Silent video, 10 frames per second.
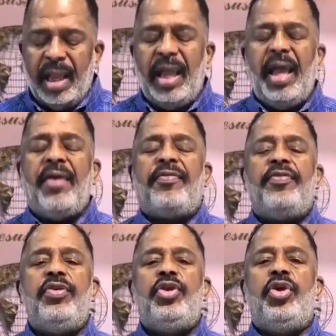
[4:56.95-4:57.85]
If
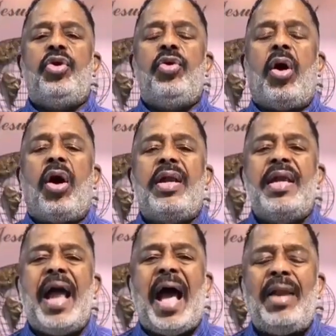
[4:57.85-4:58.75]
you are
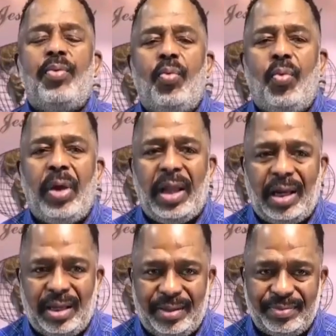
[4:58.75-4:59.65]
not
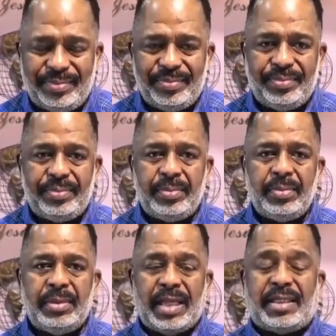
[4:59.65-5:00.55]
willing,
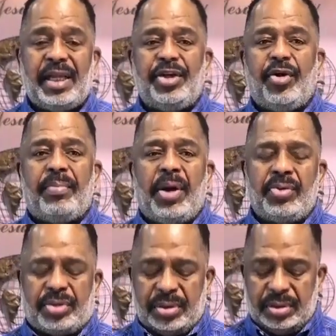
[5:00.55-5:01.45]
that's in your
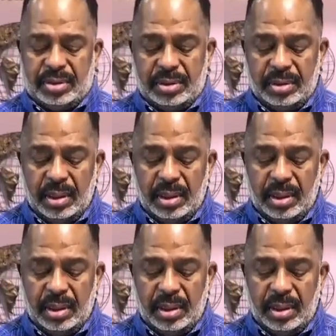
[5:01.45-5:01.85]
emotions.